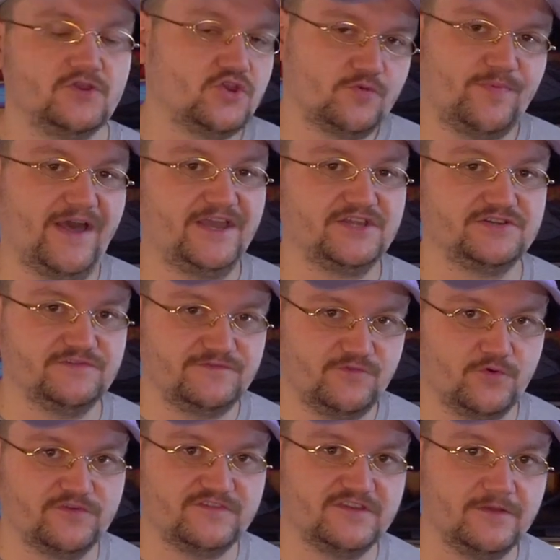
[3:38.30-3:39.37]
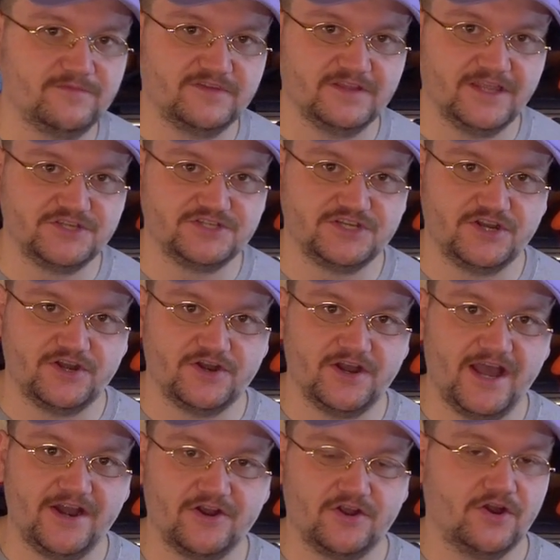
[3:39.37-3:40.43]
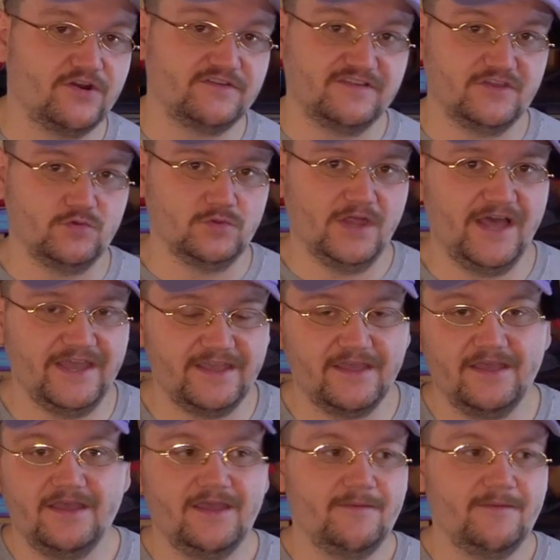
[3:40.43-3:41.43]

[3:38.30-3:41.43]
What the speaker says: little package of 4 CMC legendary or higher cards that you like,